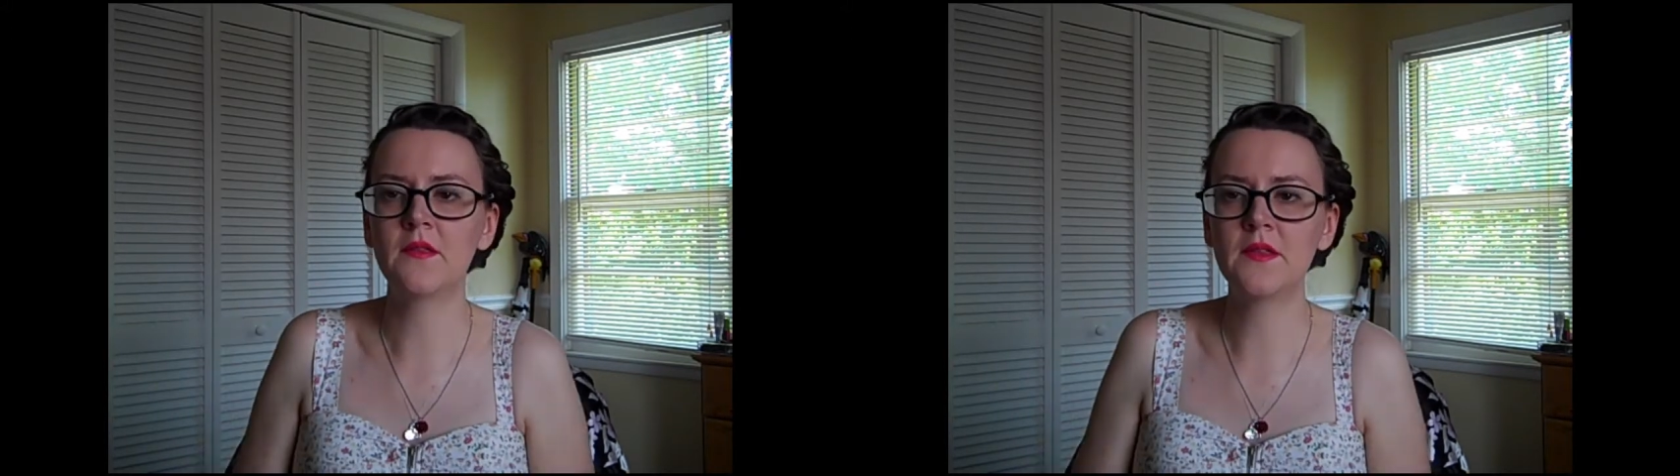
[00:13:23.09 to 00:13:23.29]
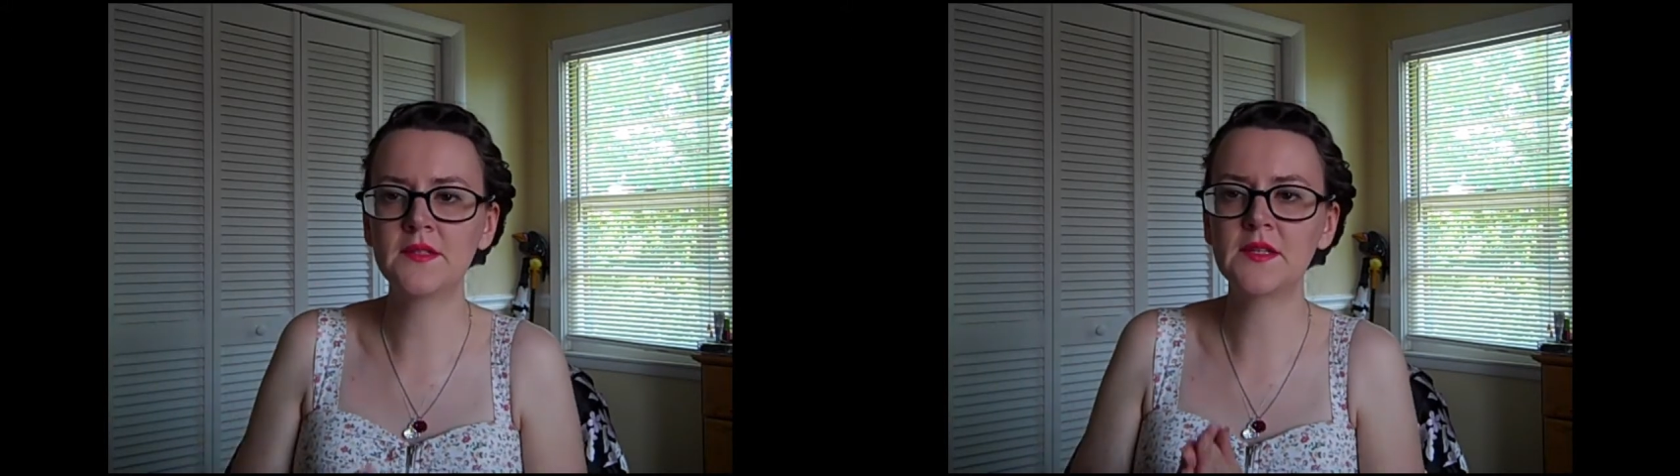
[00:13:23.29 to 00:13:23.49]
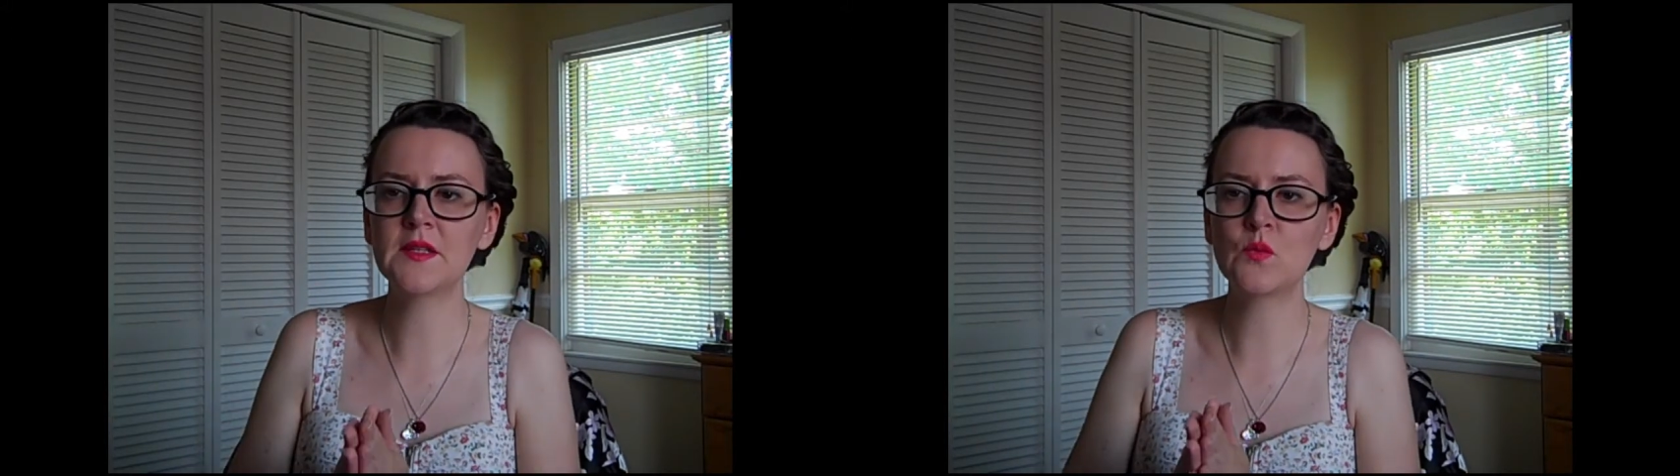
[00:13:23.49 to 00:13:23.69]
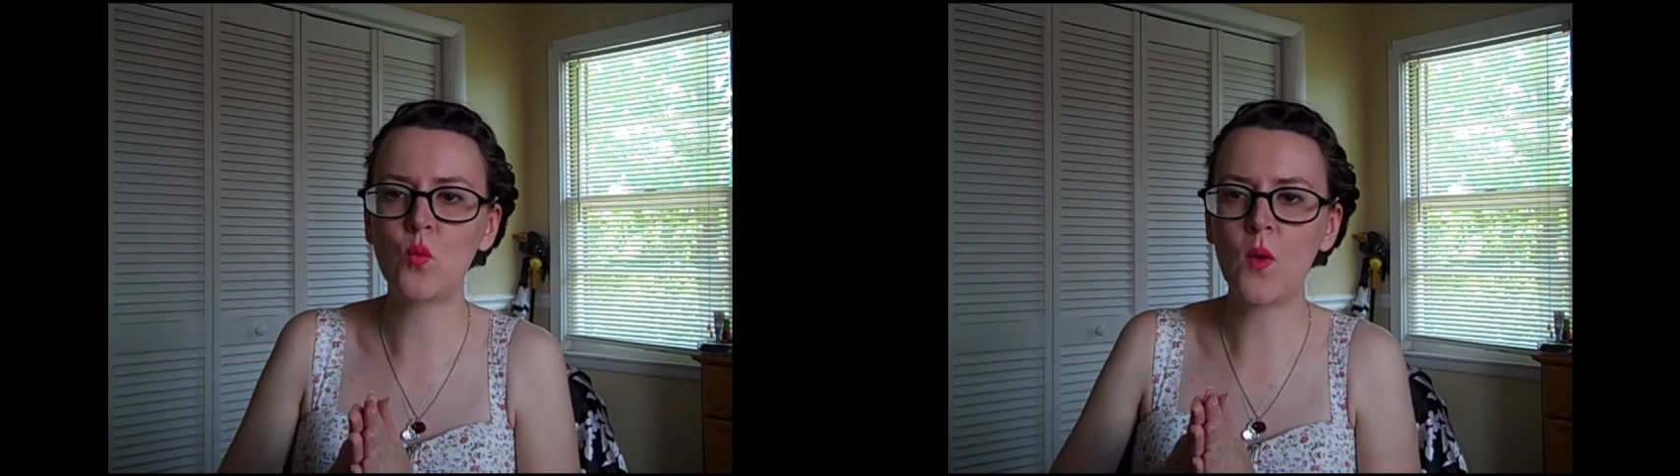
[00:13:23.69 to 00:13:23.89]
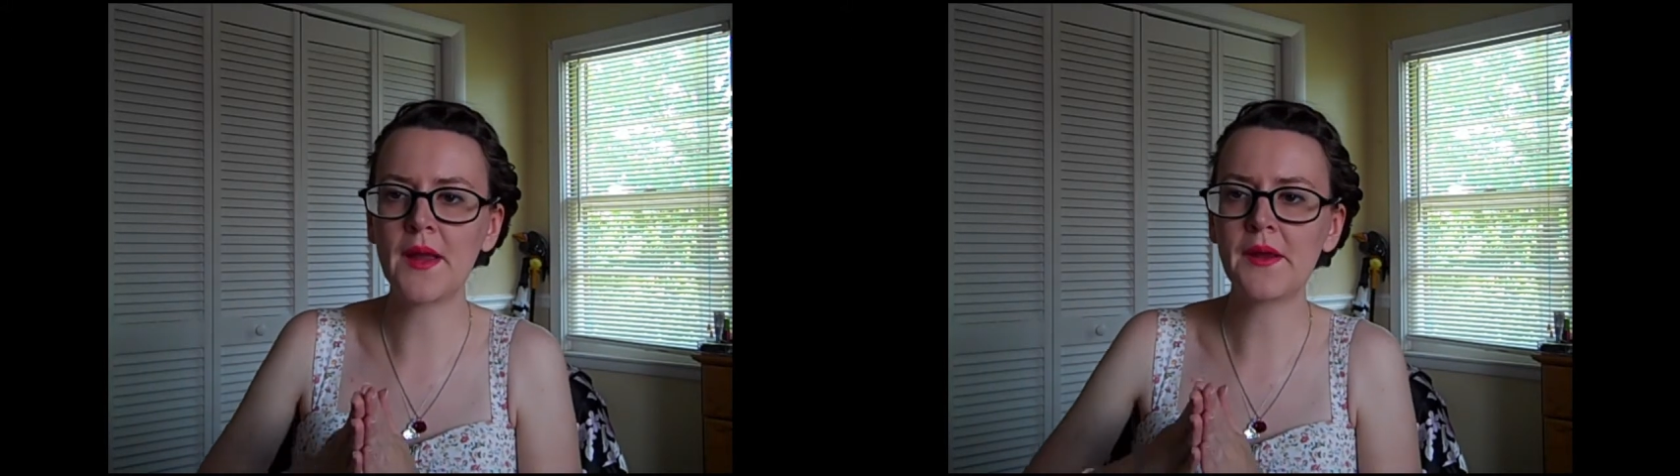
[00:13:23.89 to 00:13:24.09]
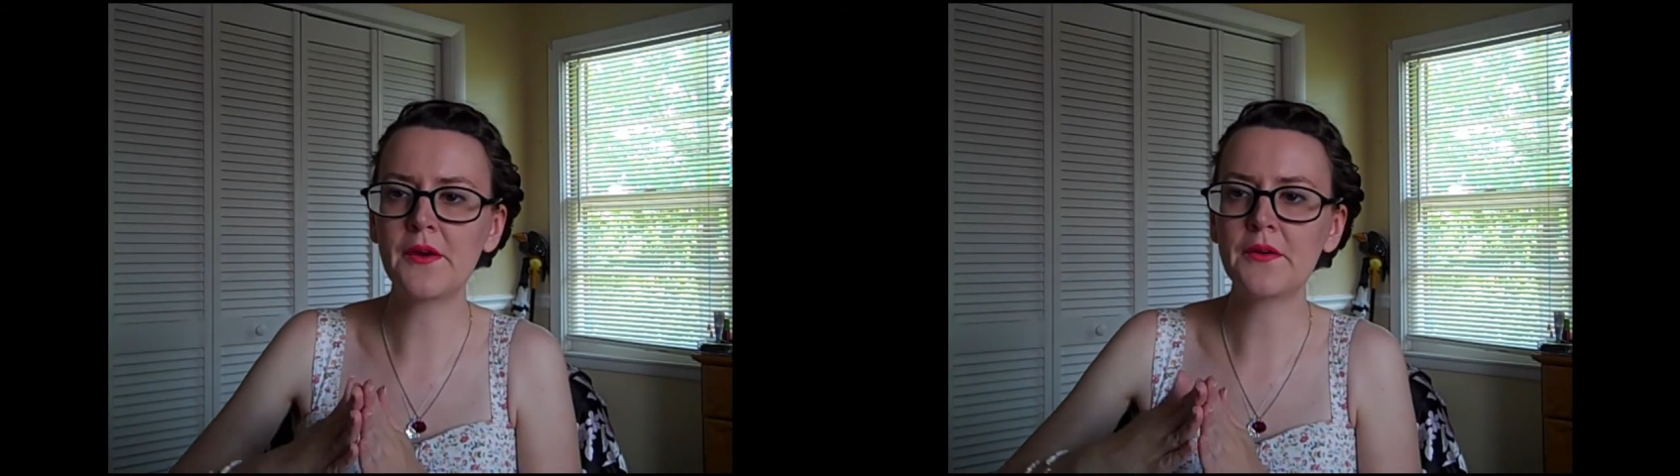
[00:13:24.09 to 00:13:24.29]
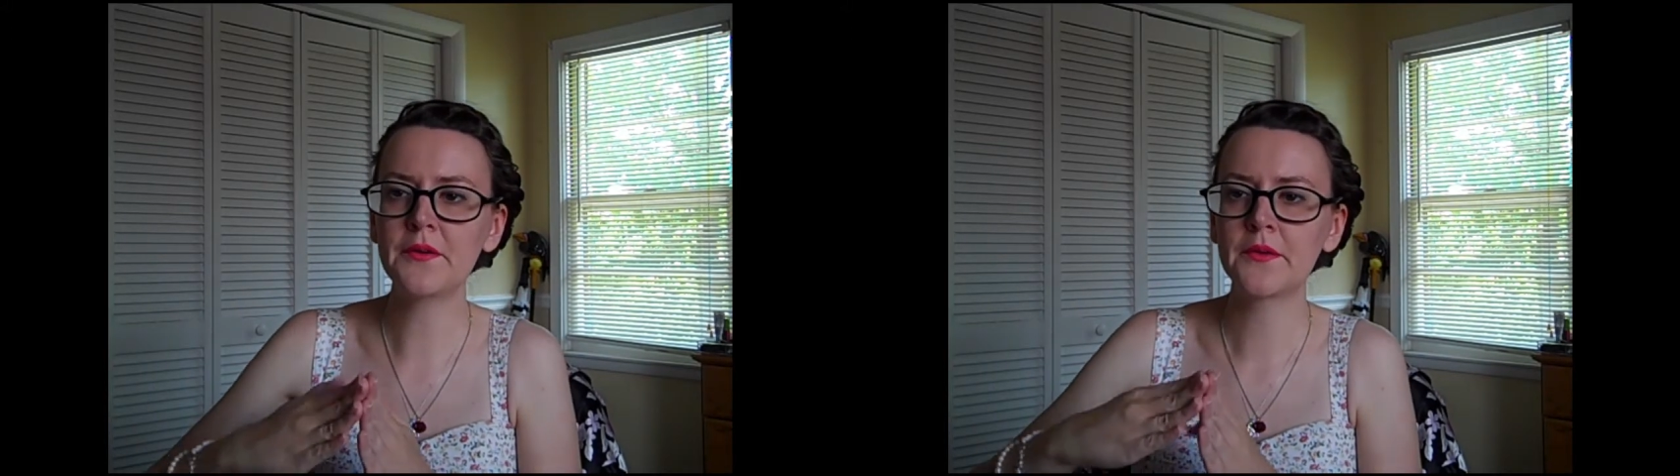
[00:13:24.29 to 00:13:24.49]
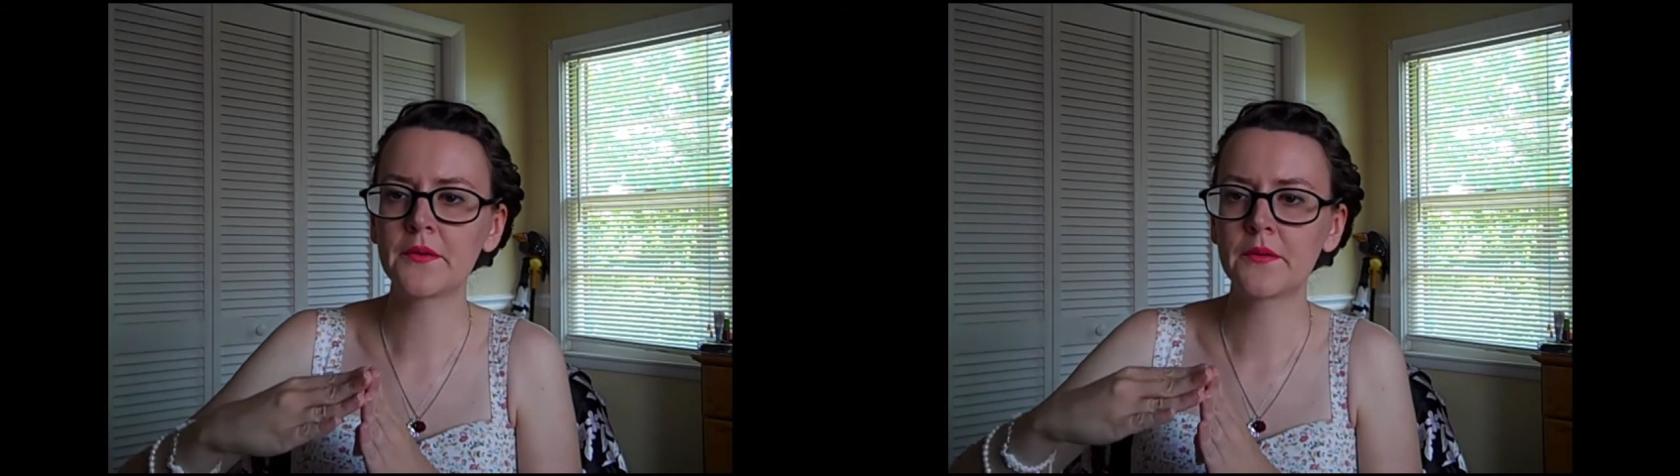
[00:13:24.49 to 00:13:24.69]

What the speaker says: This is where,